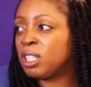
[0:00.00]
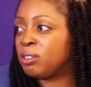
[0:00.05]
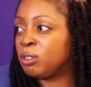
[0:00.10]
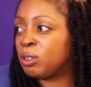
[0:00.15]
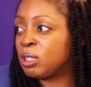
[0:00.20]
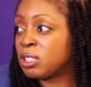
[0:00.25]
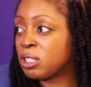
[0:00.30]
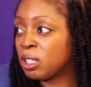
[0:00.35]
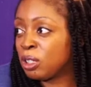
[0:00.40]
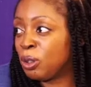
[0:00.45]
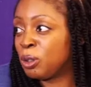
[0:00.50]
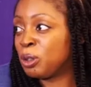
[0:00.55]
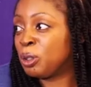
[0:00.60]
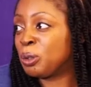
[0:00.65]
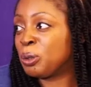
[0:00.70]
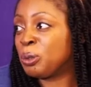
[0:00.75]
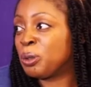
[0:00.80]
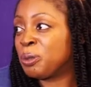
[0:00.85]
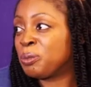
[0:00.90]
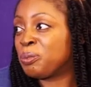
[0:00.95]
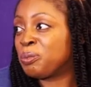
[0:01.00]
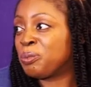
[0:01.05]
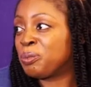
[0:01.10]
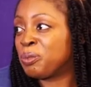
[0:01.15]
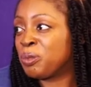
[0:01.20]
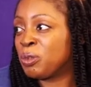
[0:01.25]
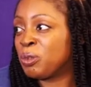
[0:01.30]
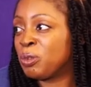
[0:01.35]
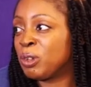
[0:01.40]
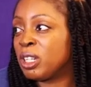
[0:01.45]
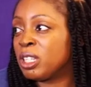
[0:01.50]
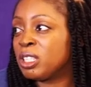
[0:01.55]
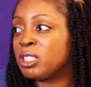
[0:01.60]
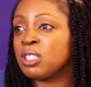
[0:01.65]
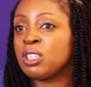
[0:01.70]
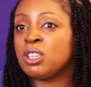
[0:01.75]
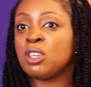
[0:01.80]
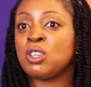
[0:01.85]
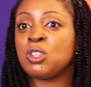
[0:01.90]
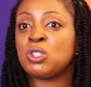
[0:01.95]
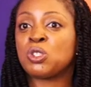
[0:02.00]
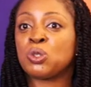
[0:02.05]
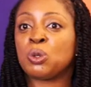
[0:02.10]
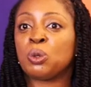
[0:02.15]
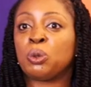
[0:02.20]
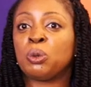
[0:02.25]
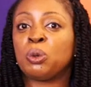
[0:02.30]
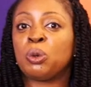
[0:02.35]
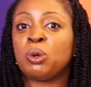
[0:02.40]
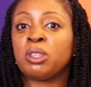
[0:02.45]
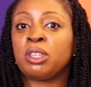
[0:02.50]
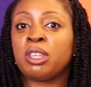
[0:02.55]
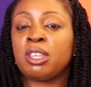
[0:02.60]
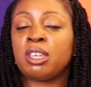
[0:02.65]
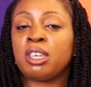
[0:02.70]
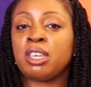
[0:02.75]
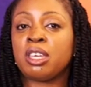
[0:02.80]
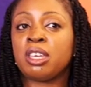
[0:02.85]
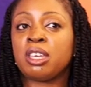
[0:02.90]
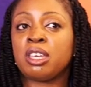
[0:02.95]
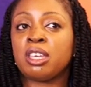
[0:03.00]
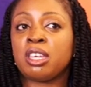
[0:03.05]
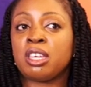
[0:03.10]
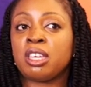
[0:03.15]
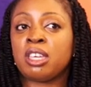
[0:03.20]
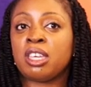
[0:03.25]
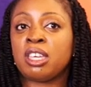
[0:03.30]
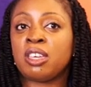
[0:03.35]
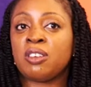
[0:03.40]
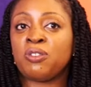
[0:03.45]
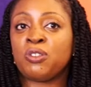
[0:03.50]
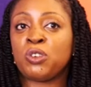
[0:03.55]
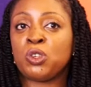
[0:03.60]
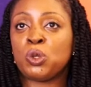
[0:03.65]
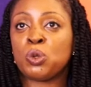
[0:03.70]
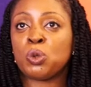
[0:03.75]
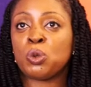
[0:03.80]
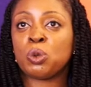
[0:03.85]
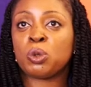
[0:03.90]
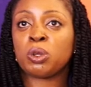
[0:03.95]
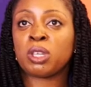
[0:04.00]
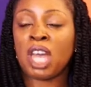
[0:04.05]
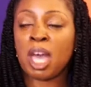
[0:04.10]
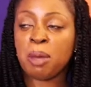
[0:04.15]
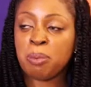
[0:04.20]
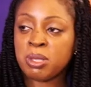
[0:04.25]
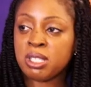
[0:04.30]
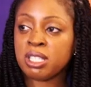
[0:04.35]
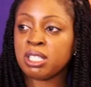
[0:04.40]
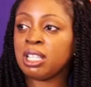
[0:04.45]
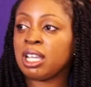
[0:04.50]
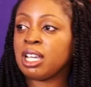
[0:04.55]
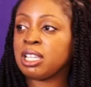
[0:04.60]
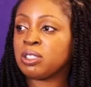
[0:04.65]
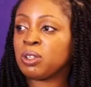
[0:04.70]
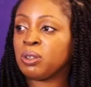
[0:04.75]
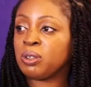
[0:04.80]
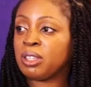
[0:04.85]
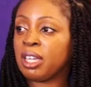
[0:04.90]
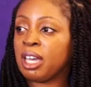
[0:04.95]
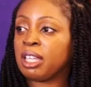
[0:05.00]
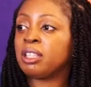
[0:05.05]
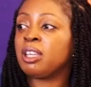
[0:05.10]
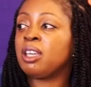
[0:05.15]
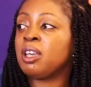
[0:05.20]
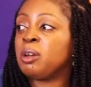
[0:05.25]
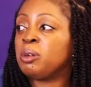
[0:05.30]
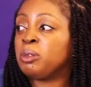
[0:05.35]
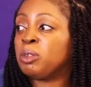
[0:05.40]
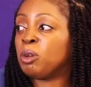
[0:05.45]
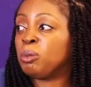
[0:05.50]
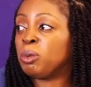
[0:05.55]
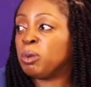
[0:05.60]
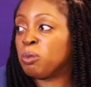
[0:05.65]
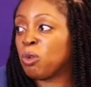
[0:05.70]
level is a lot lower, right? So if you capitalize on that, there'll be